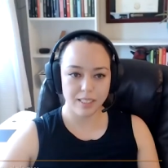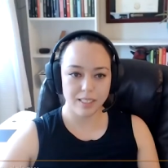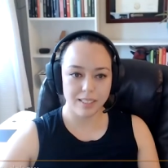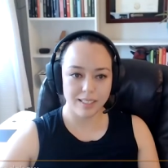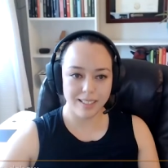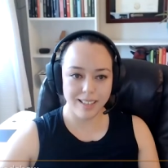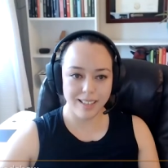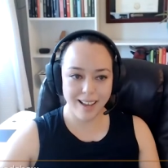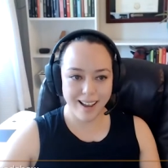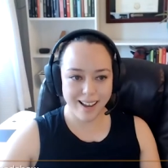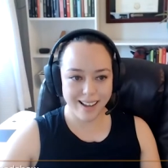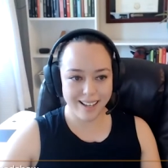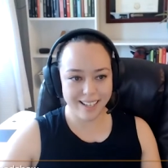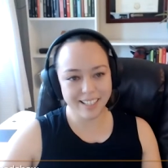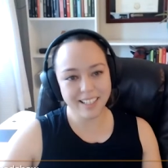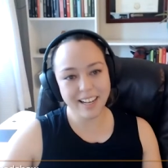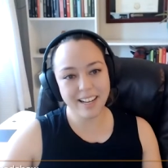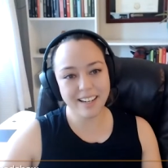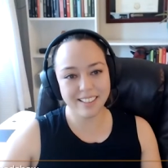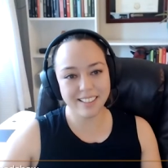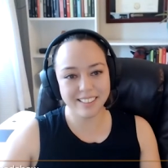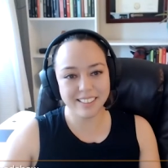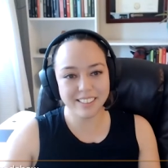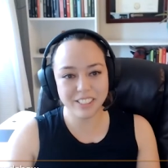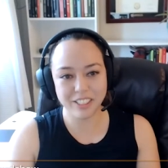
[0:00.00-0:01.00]
Yeah,
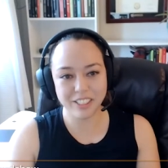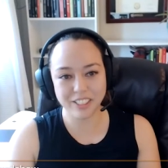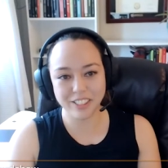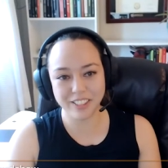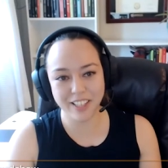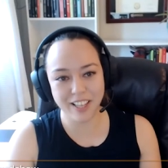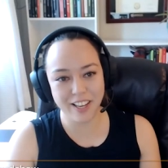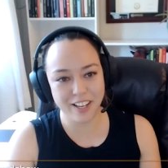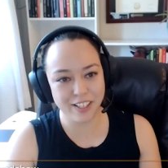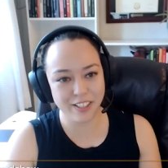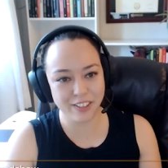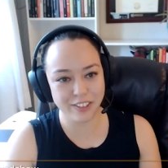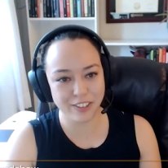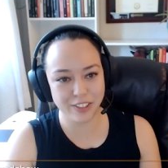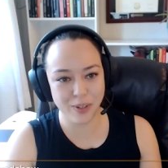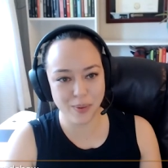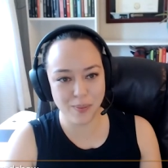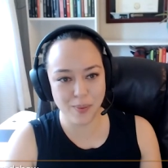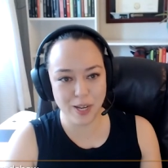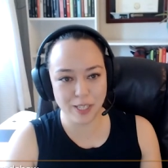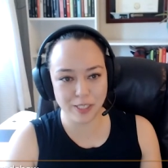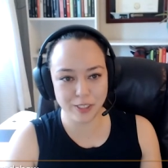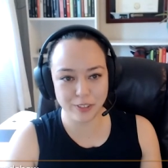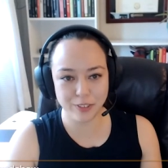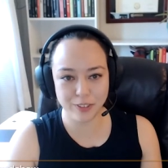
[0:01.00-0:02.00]
and uh, Jill, thank you so
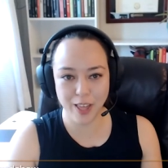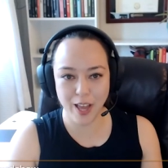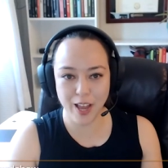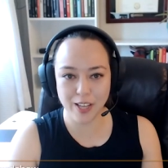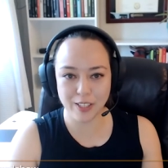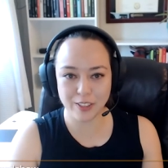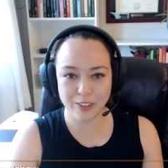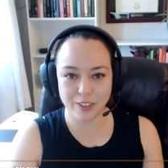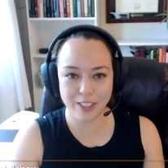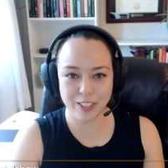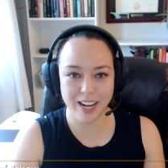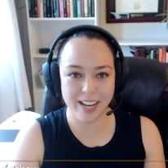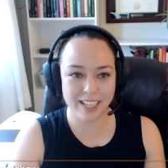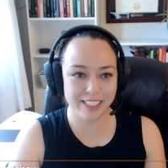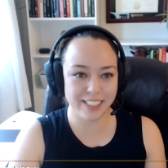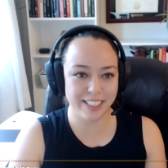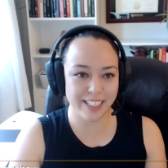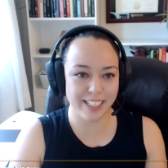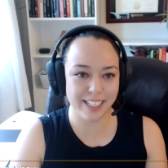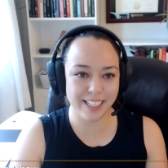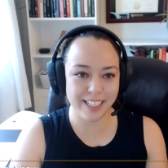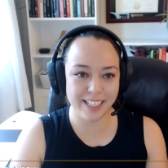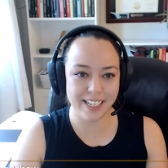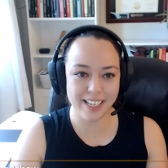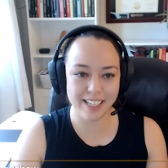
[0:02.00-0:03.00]
much for that
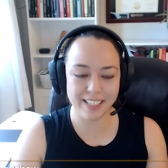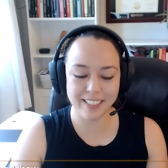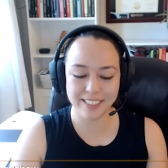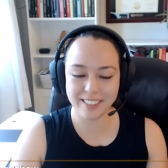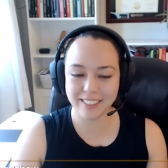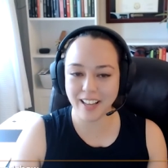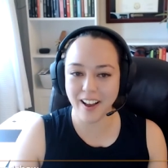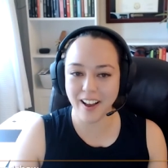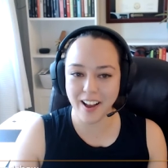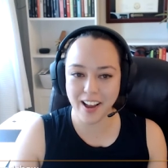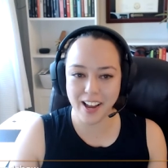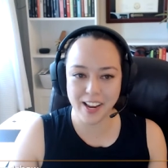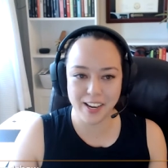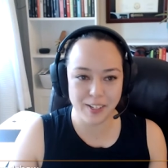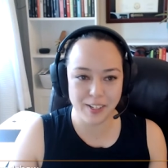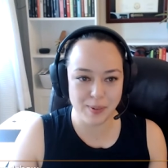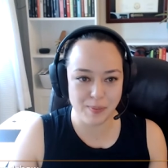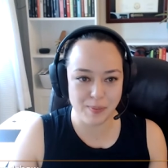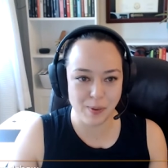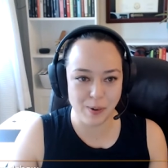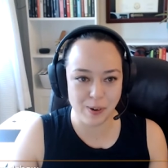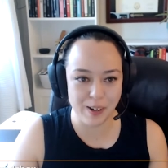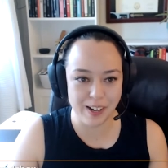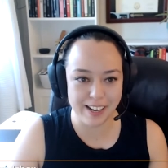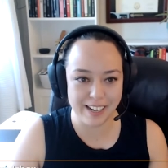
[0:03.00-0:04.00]
introduction. And hi, good
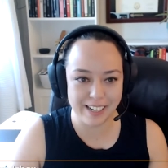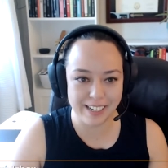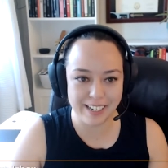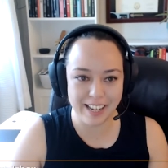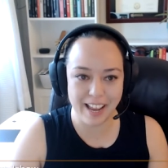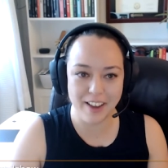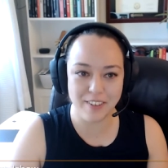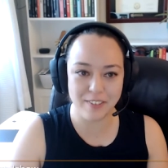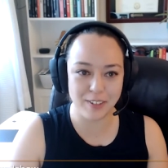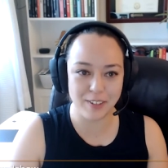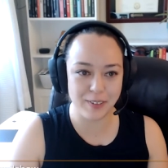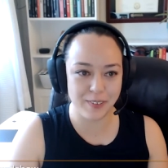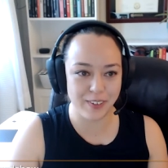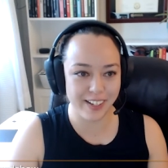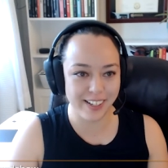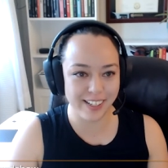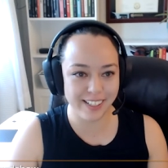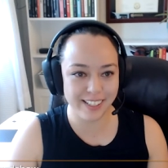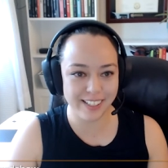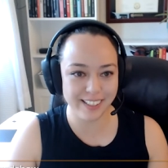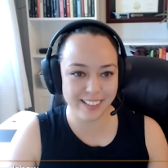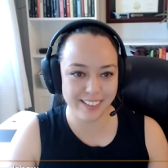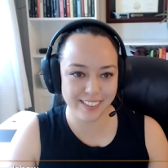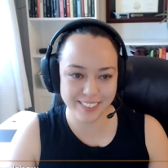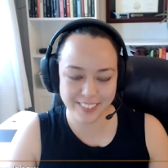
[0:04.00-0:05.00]
morning, everyone
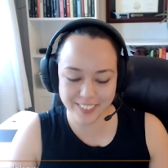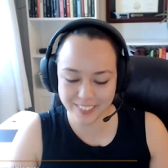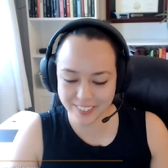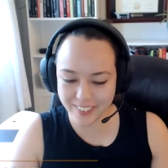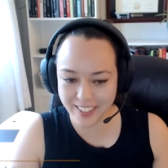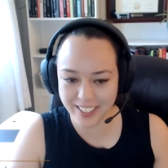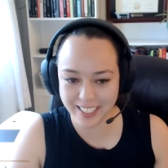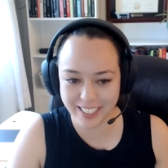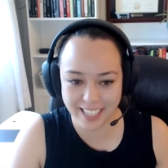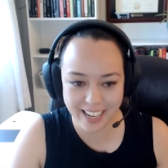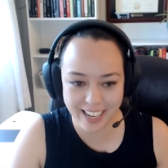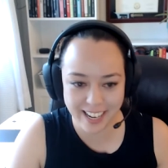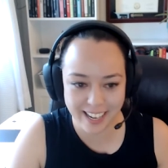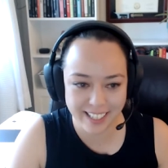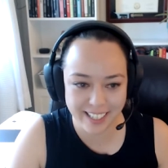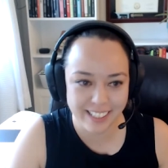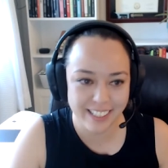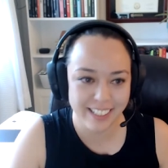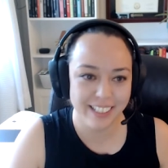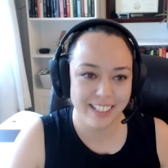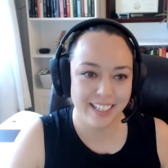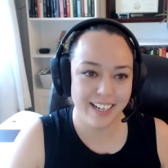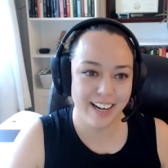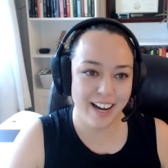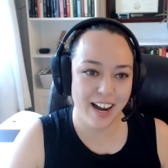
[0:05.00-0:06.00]
in Australia.
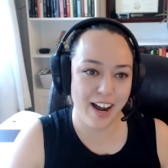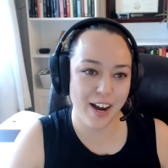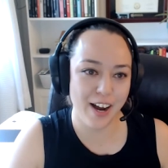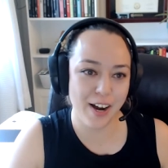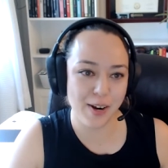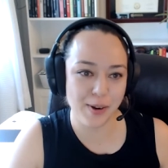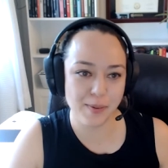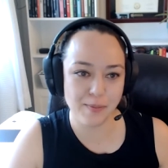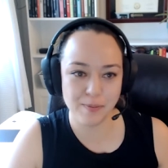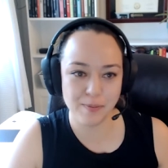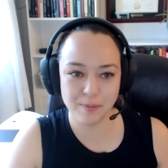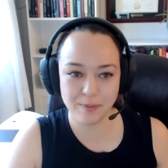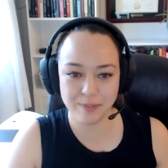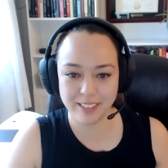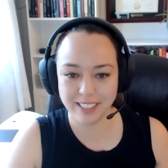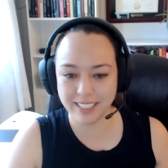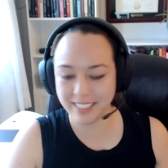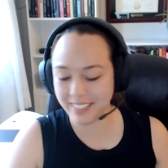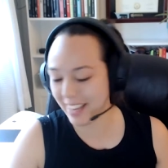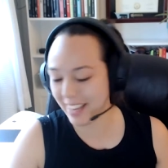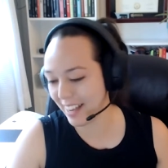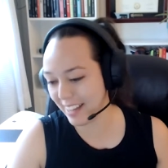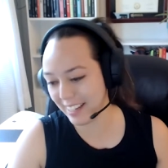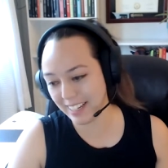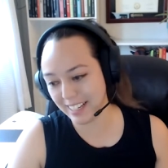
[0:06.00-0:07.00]
Um,
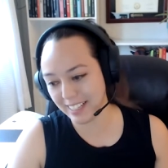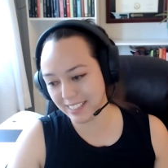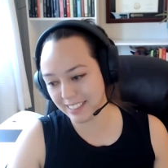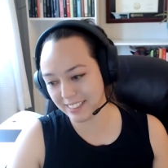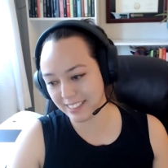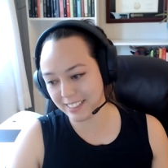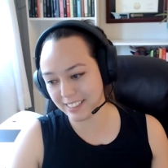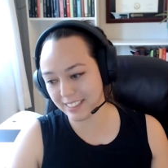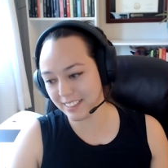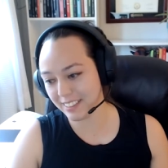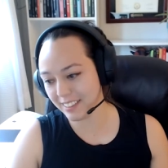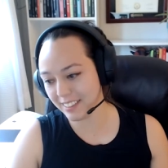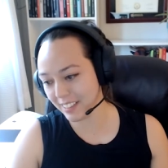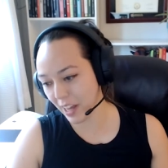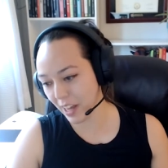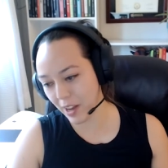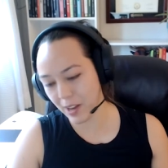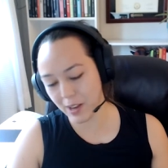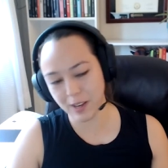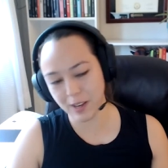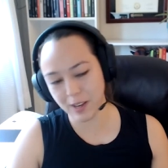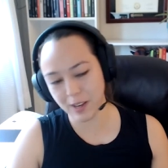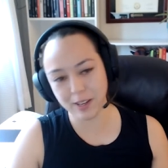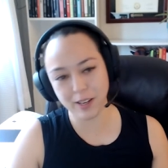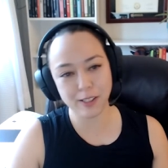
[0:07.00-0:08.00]
yeah, it is
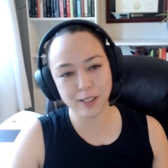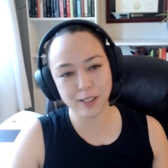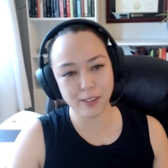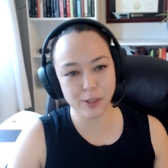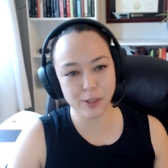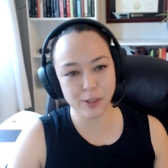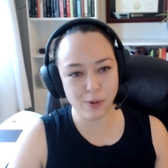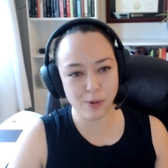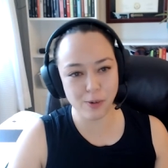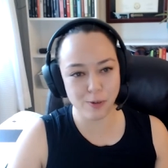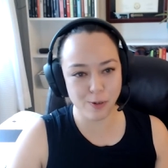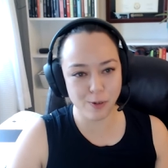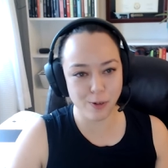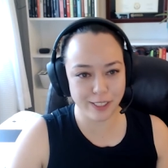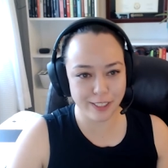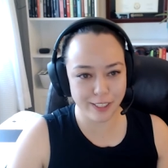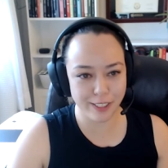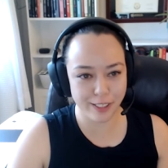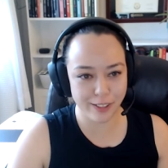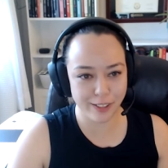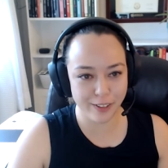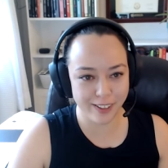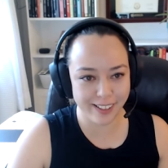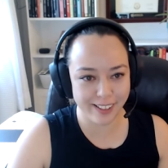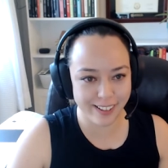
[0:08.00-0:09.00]
uh, a little before
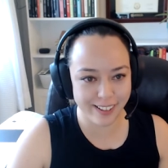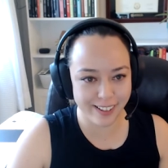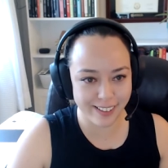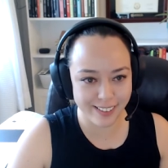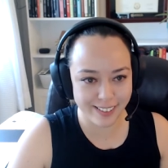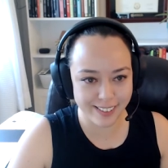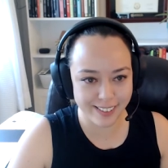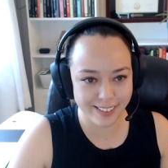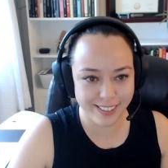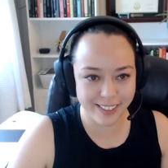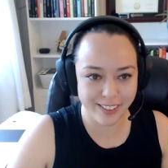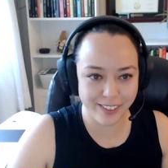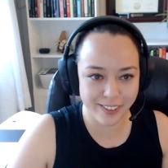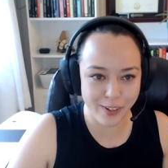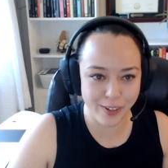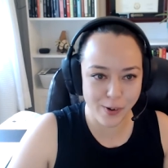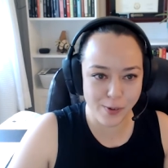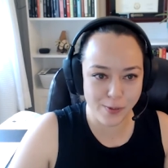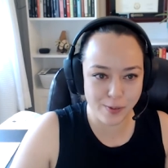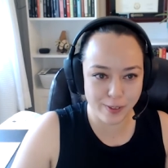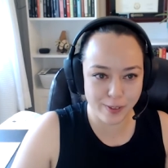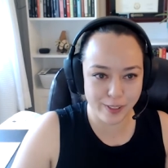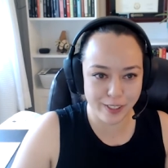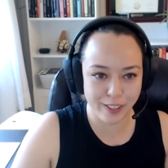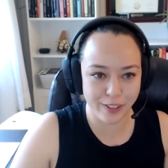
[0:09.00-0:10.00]
dinner here, so
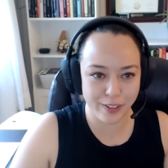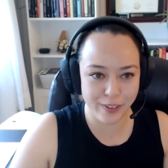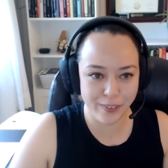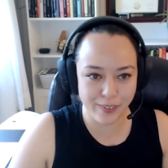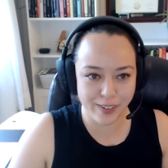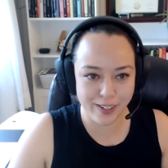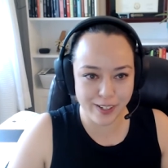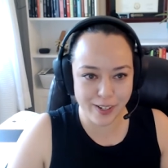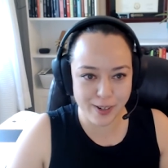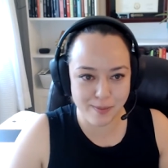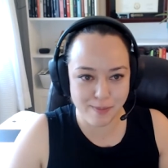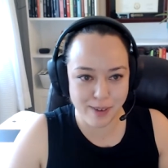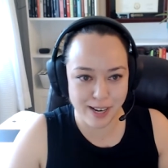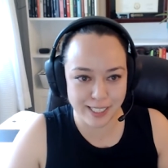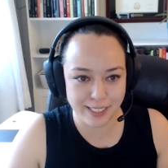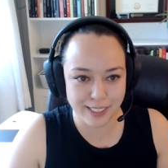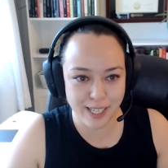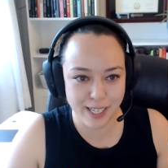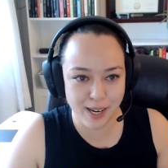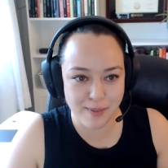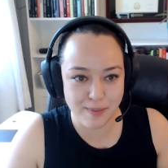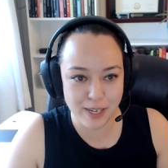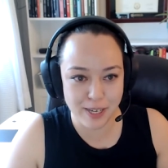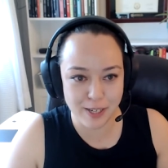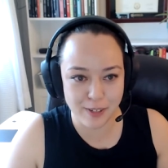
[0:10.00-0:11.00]
hopefully you don't hear my
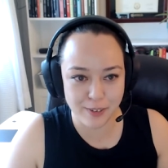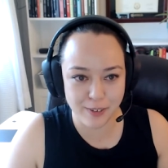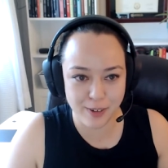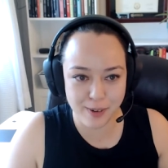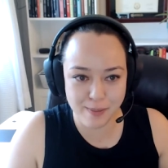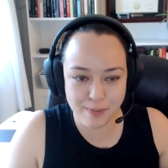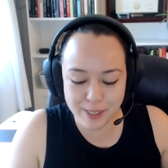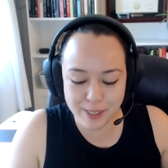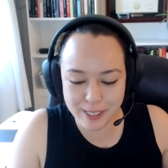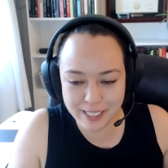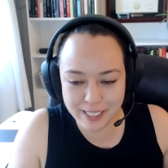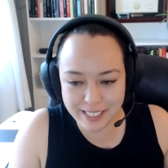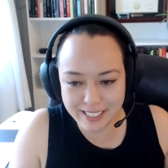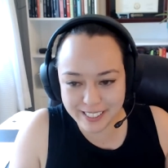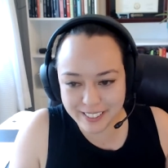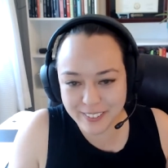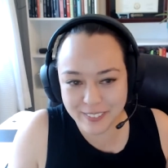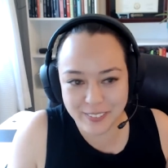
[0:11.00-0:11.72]
tummy grumbling